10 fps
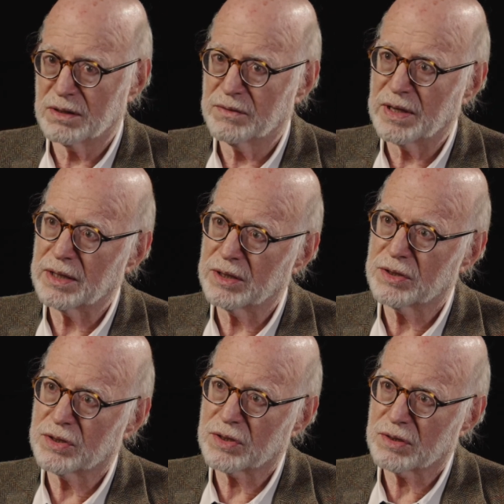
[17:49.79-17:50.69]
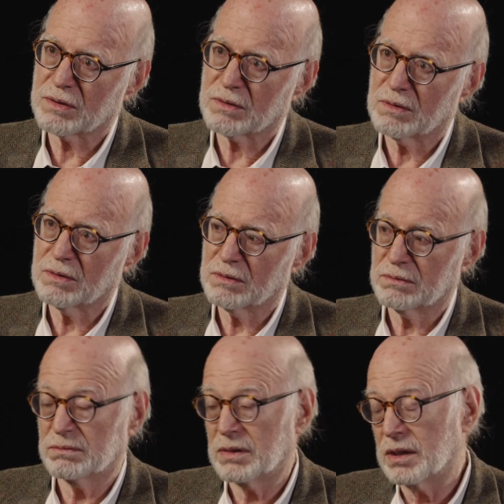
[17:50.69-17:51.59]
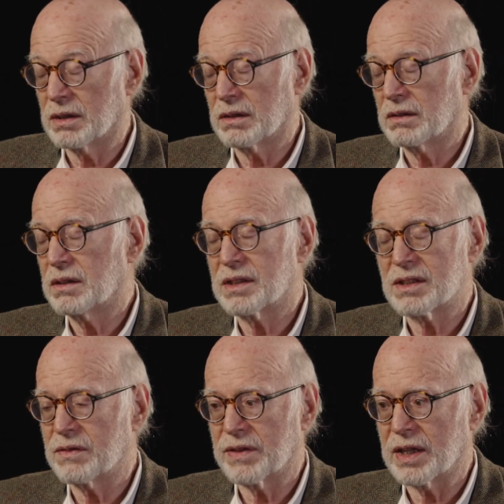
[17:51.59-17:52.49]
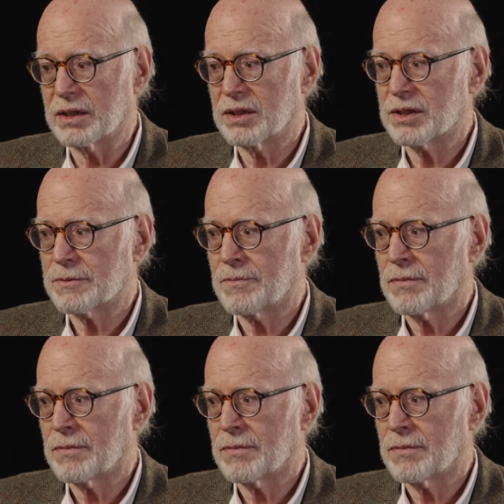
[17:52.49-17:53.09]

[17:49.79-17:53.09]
advantage and a disadvantage.